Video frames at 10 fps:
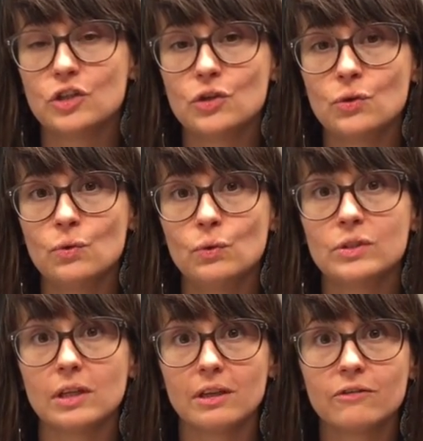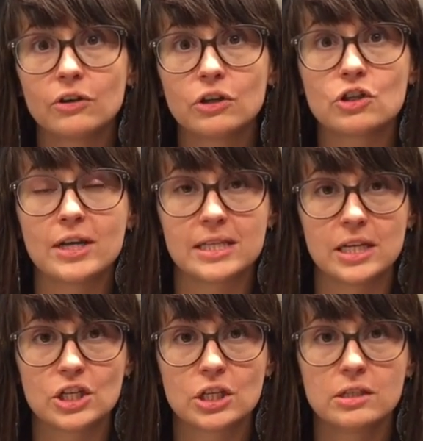to deliver
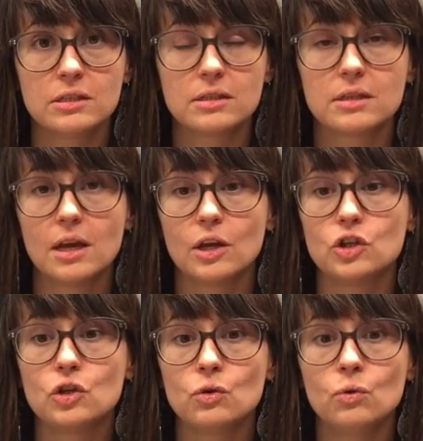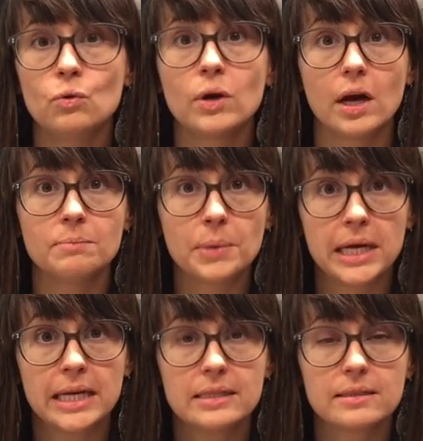translations to
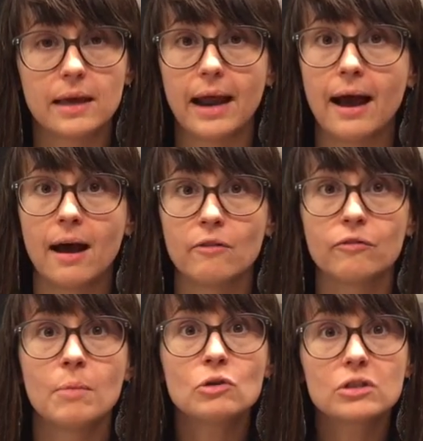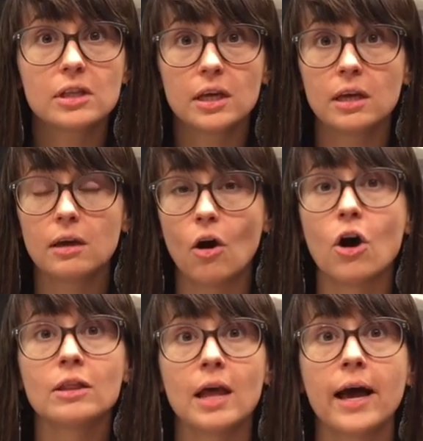companies that have mostly
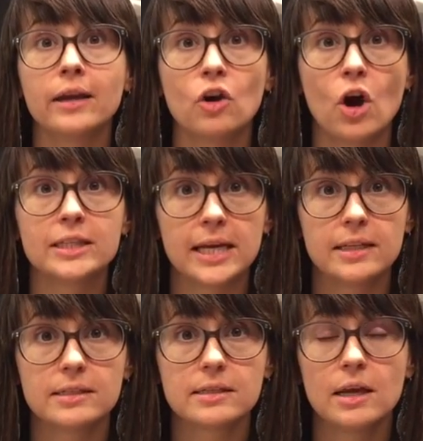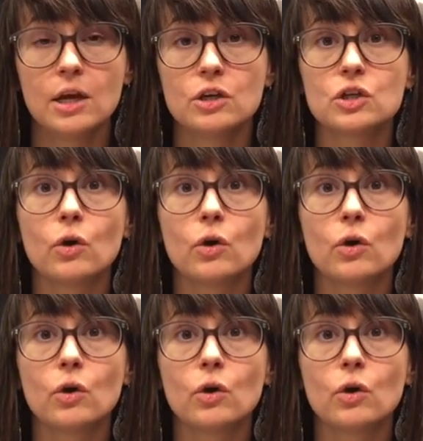online content.